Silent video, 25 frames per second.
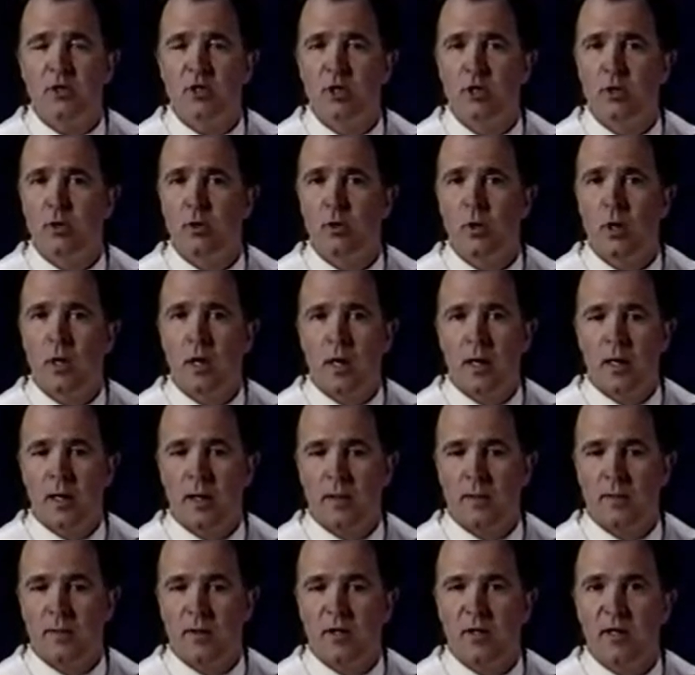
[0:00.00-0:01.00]
to
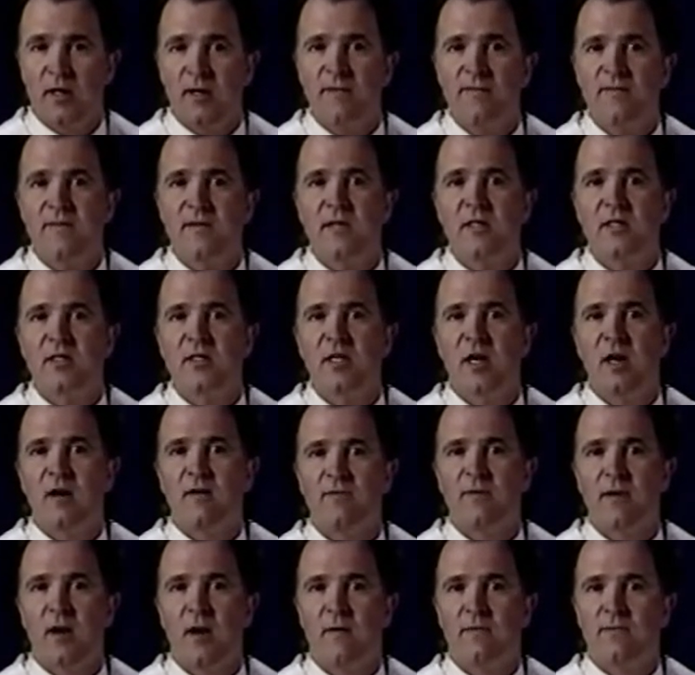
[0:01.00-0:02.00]
lift
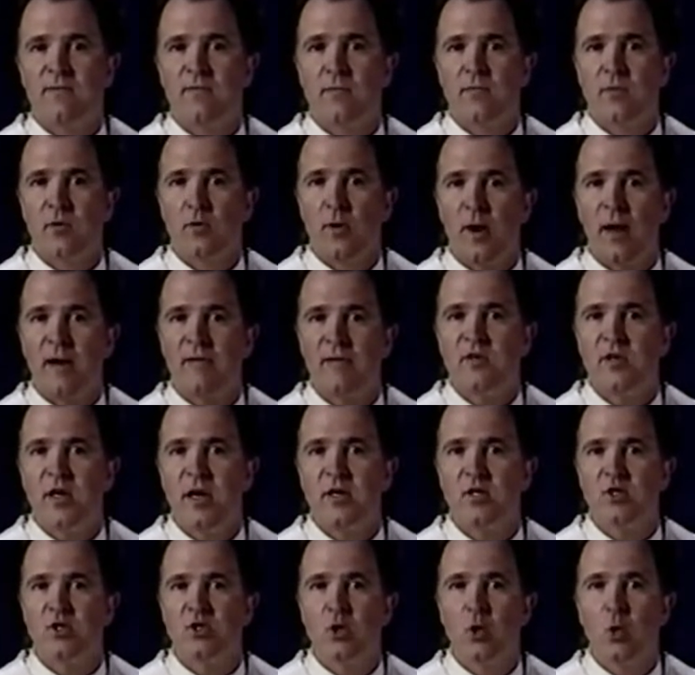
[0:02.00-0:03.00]
itself up from the
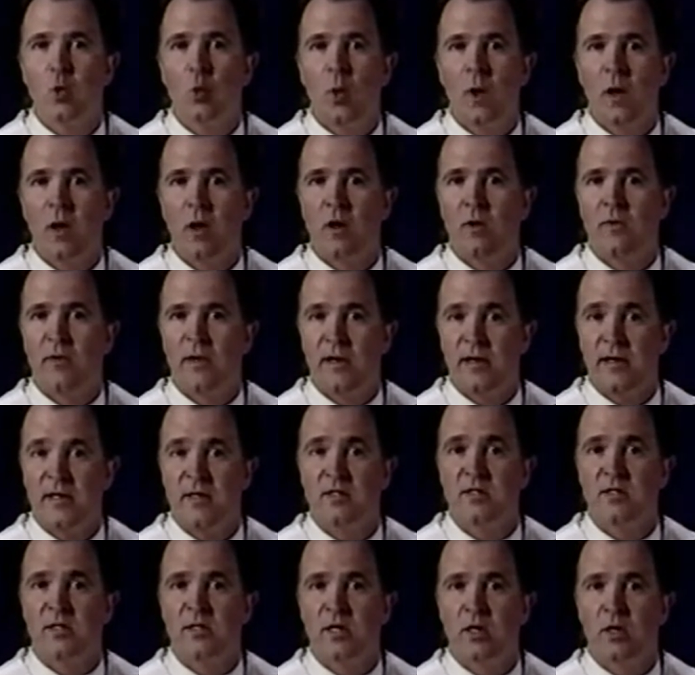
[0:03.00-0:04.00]
gravitational well that
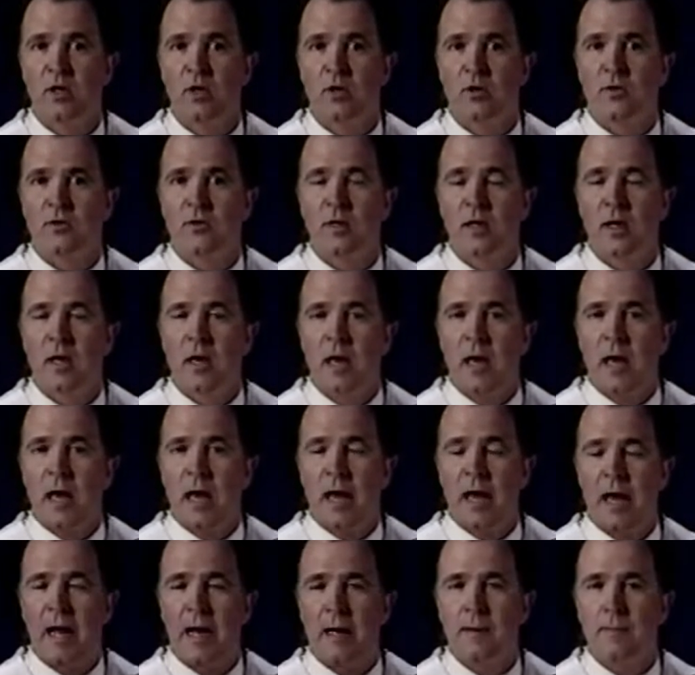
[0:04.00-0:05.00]
is the Earth
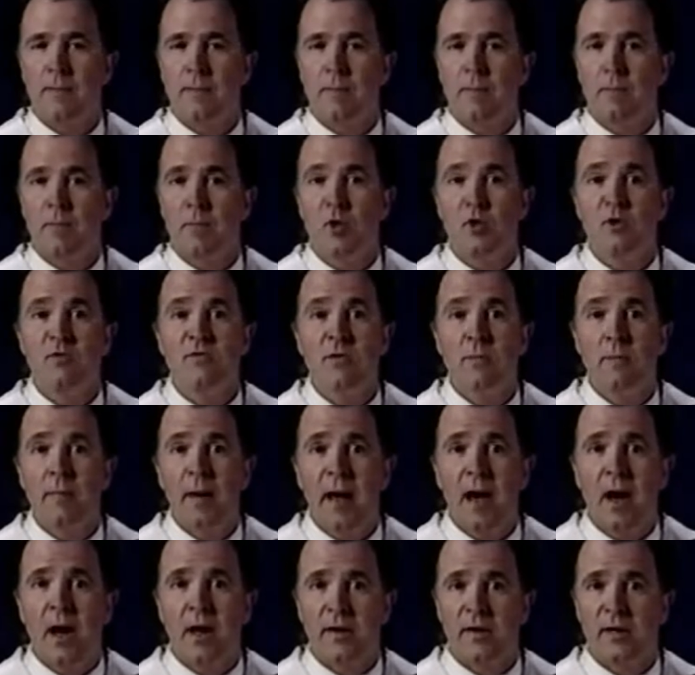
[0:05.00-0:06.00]
and move
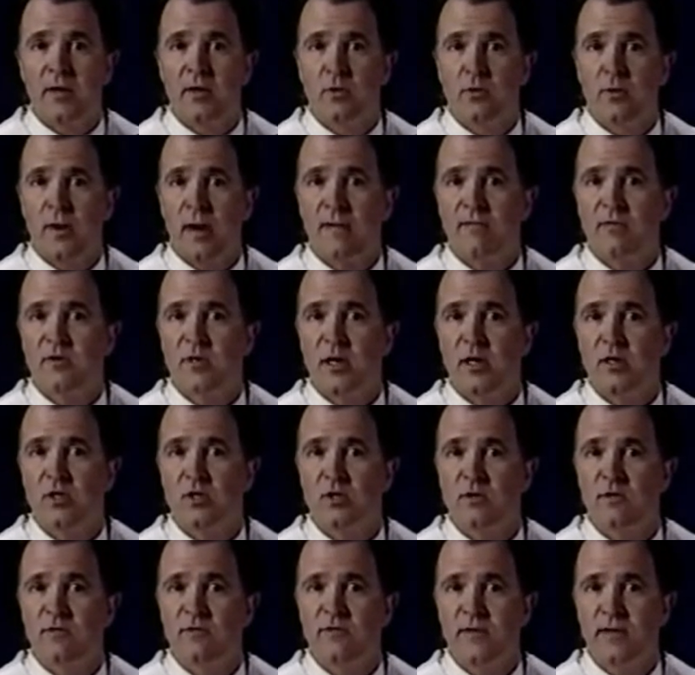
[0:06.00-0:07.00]
about in the
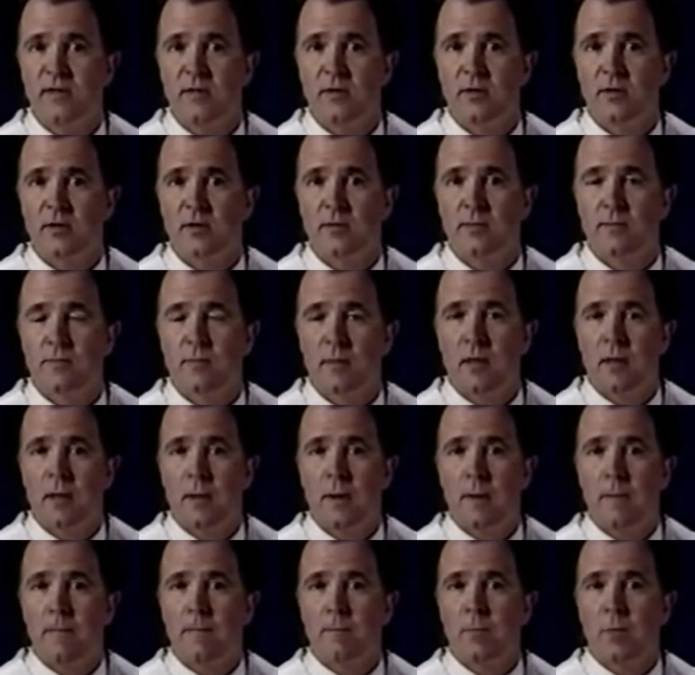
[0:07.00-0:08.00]
gravitational field,
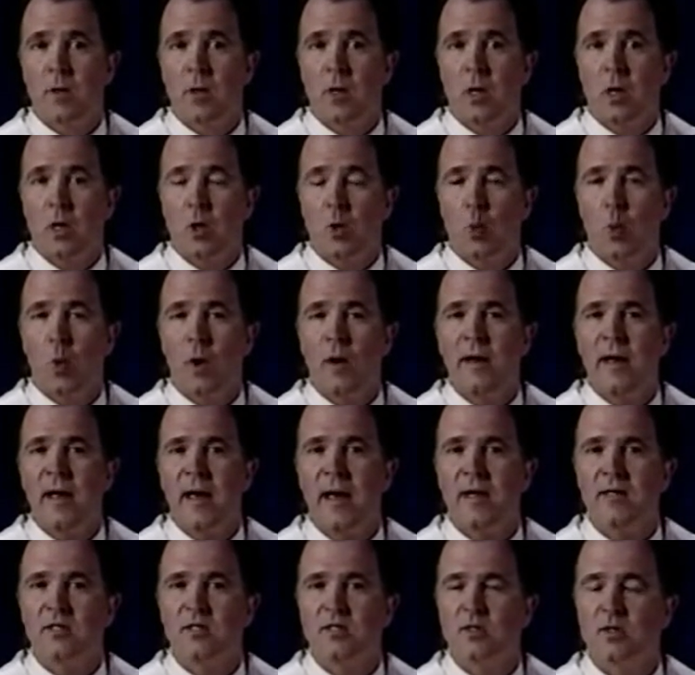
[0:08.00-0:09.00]
one
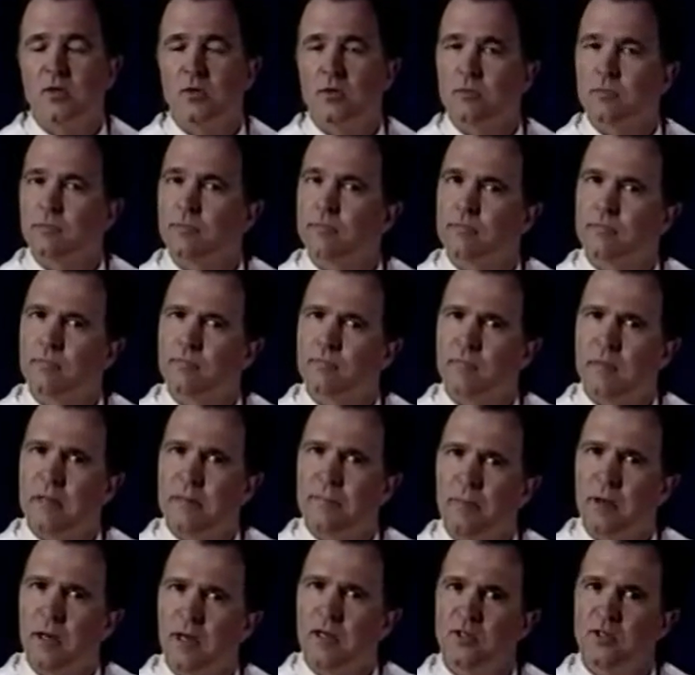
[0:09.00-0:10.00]
has to be
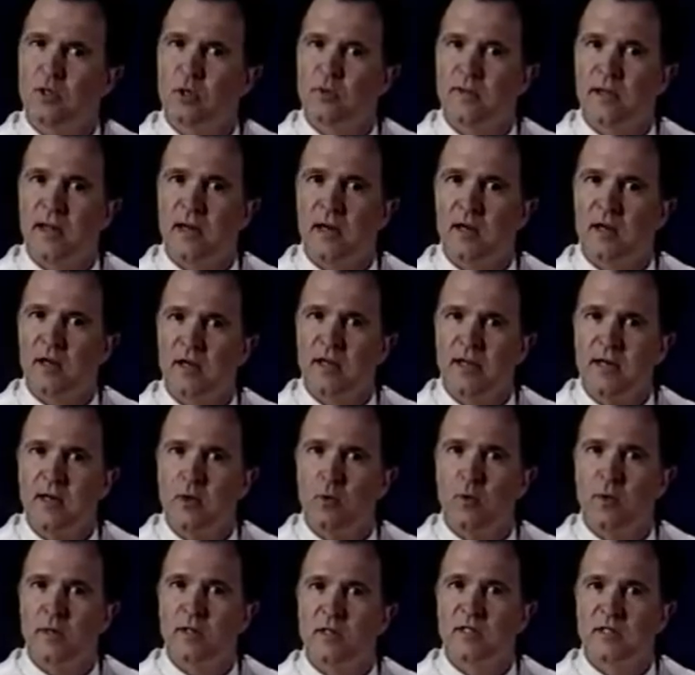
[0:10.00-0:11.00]
puzzled that a
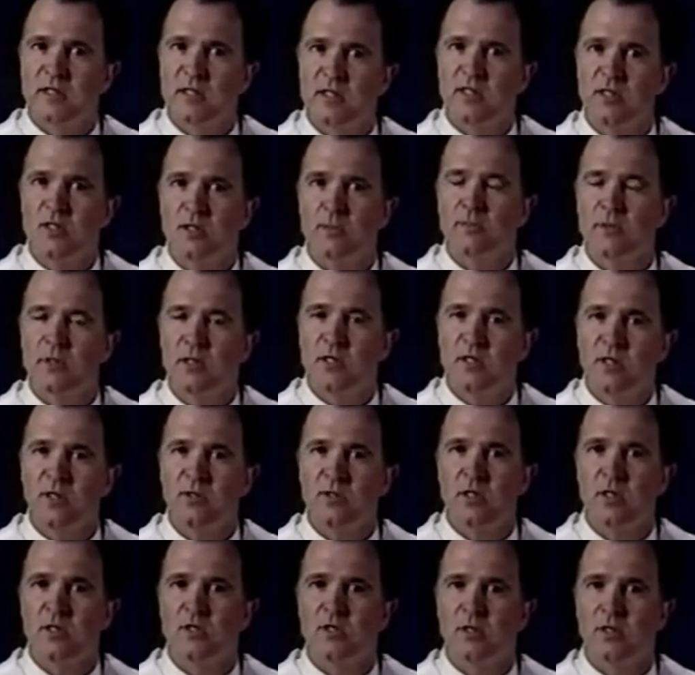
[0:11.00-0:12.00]
liquid system can do
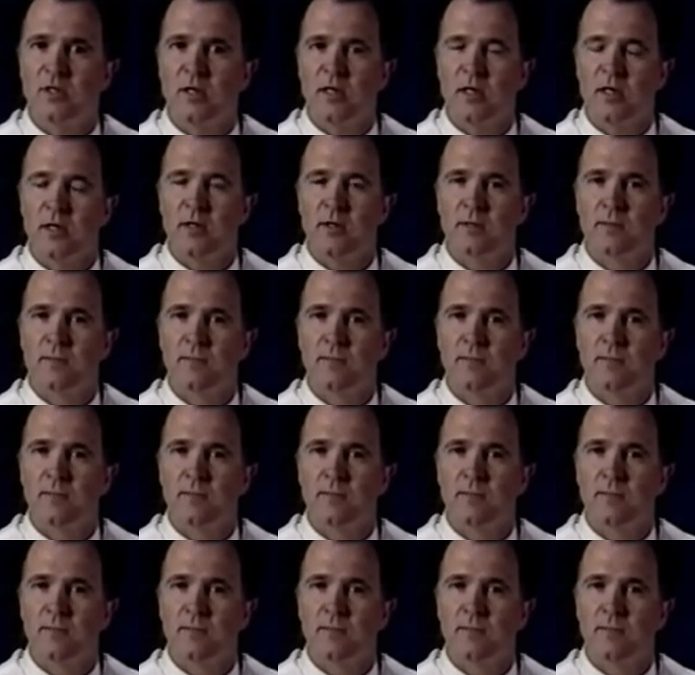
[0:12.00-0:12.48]
such a thing.